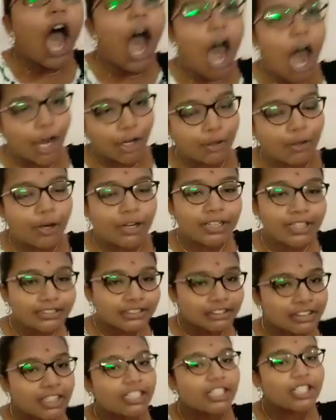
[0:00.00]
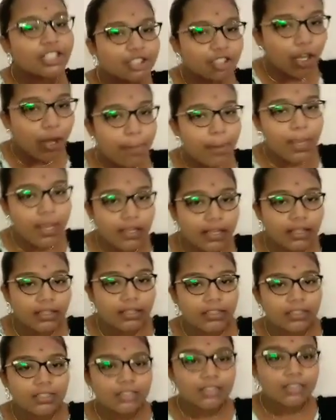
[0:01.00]
Are you understand this topic?
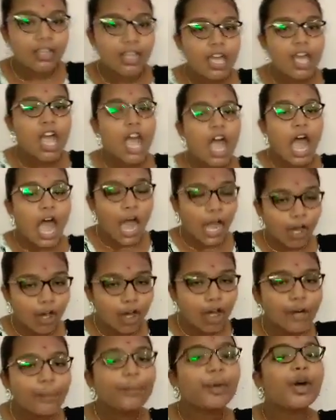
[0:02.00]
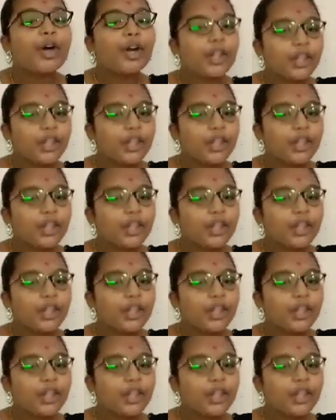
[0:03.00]
I hope